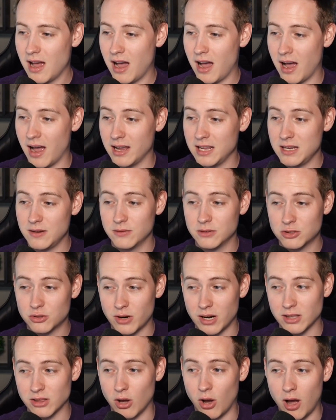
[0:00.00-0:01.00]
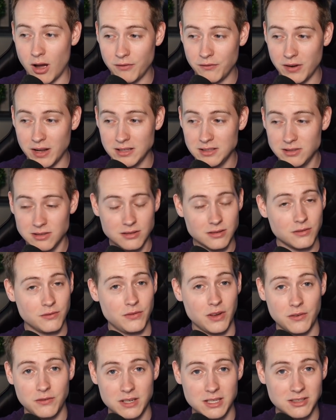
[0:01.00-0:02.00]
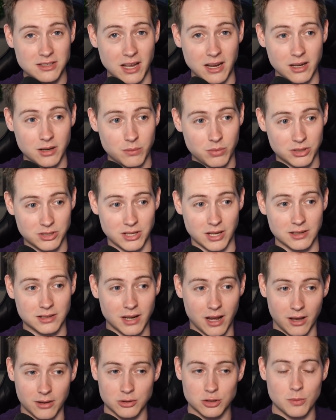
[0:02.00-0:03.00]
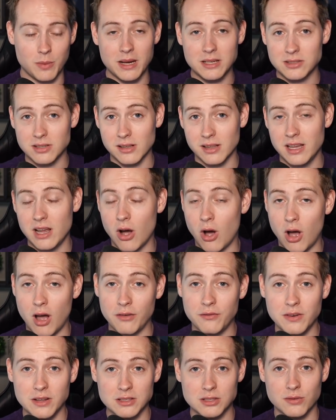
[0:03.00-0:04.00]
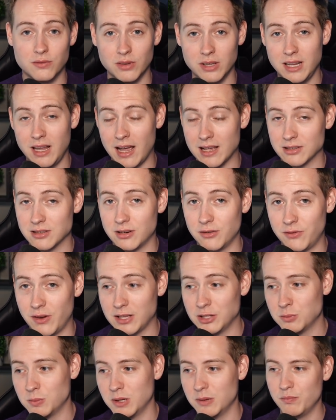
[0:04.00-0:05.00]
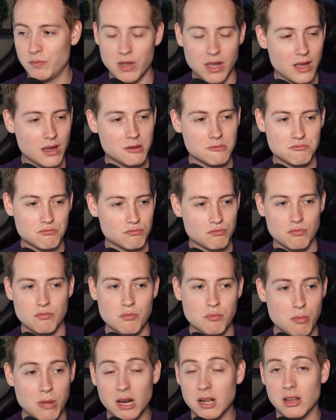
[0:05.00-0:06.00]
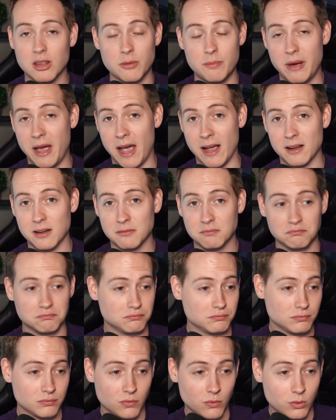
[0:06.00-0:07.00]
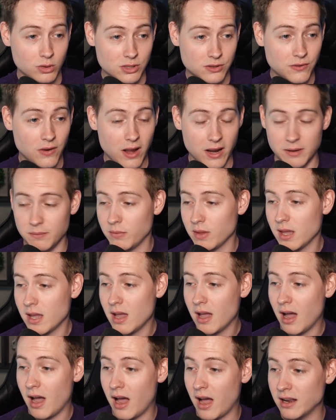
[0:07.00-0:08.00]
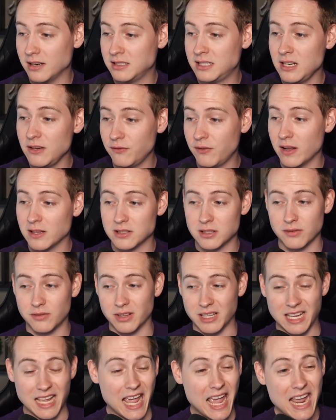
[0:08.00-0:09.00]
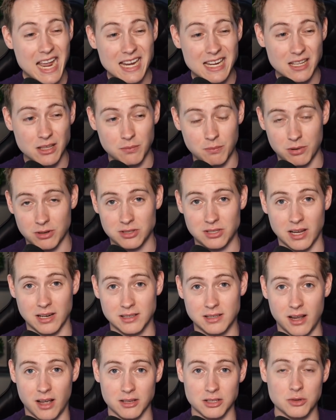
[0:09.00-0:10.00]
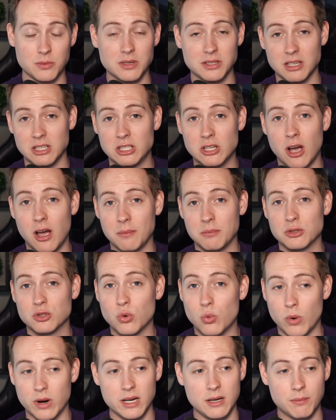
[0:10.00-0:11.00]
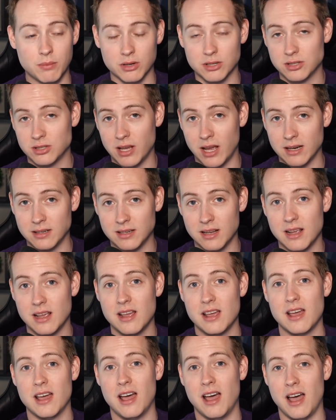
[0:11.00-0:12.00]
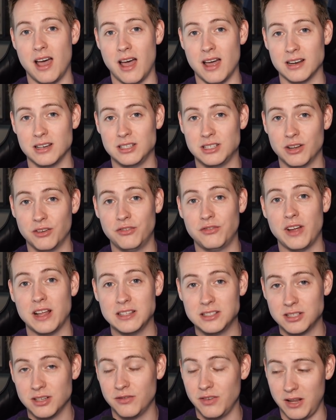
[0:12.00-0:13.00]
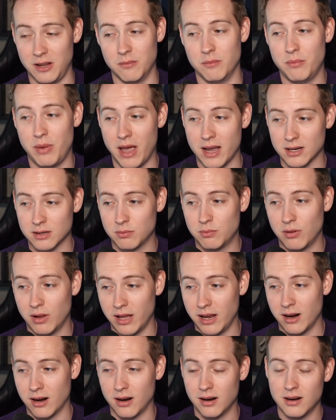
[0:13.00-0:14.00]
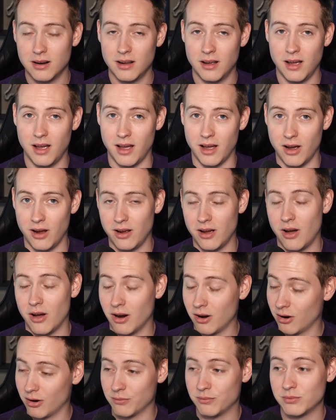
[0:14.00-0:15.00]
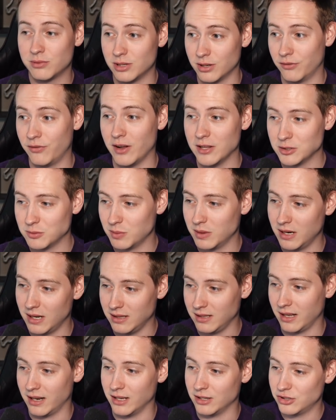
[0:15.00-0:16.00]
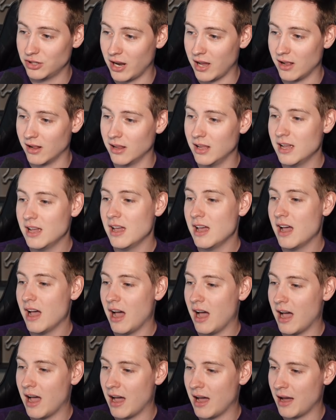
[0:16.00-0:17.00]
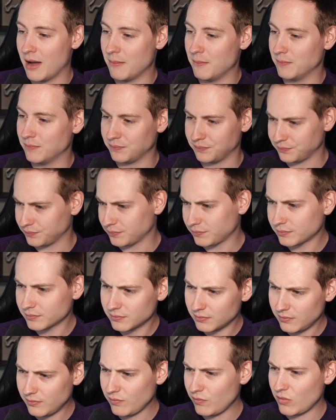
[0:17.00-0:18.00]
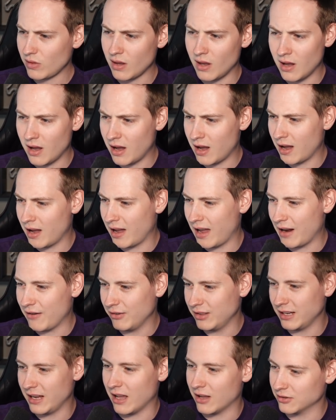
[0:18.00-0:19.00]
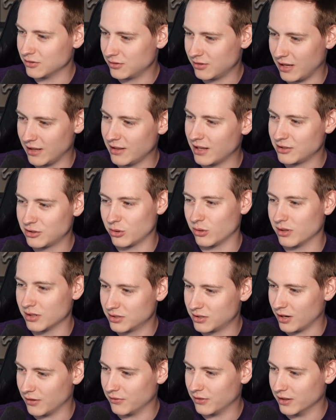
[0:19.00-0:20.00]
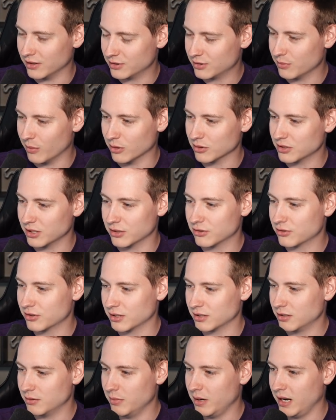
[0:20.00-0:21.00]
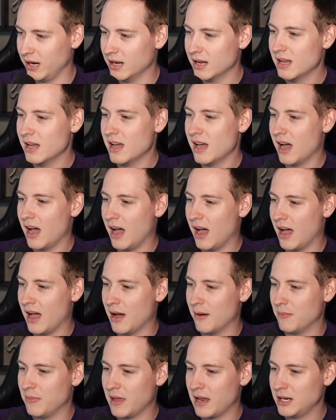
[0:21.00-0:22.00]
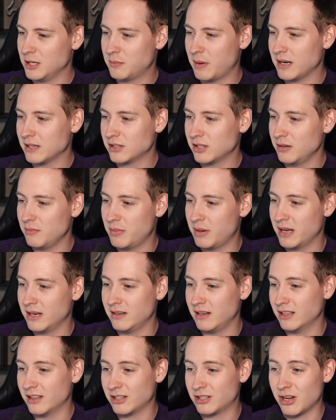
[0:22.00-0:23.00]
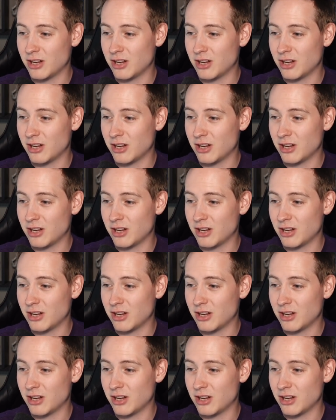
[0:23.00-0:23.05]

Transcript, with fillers: Uh, even strength offense, fifty-second percentile. So basically, offensively as a defenseman, middle of the pack, which is fine. Uh, defensively, eightieth percentile. So he's a top twenty percent uh, defensive impact player uh, or defenseman in the N H L. Um, uh, everything else, that, that's sort of the stuff that's most interesting to me. Um, and he's basically been in the